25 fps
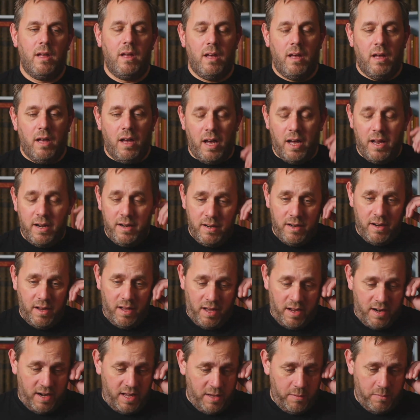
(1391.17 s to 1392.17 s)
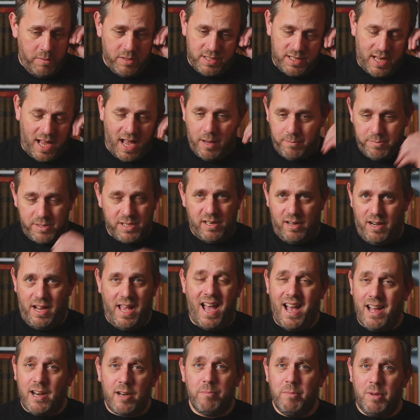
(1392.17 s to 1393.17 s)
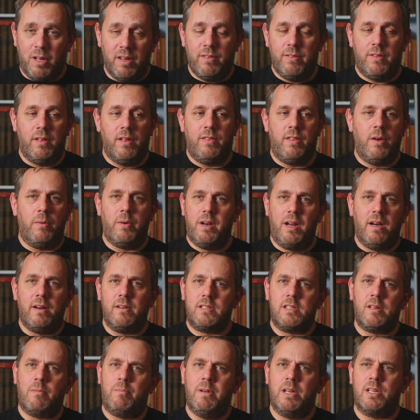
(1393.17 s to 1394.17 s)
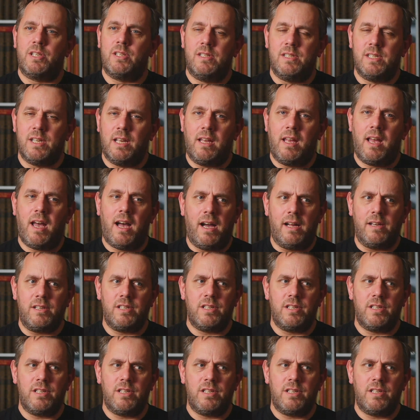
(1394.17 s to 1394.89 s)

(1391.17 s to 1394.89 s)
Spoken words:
And he was absolutely adamant that there were no submissions in catch,